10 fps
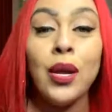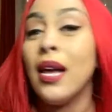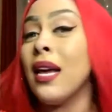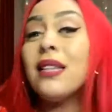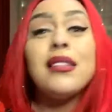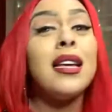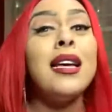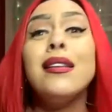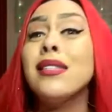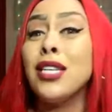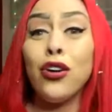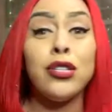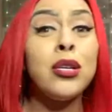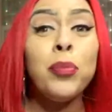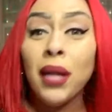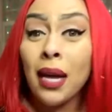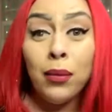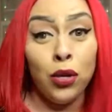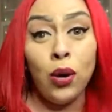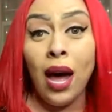It's easier to blame
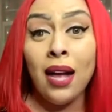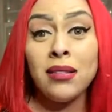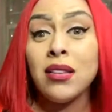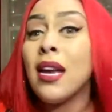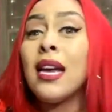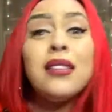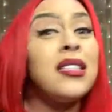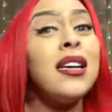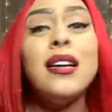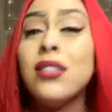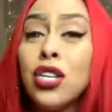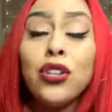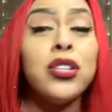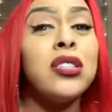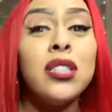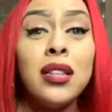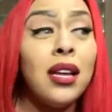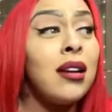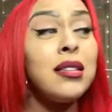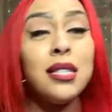you, guys. It's easier to sit there
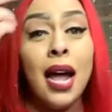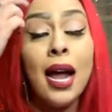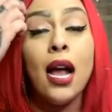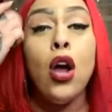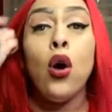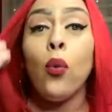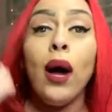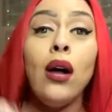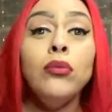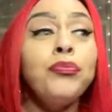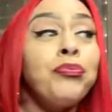and say, well,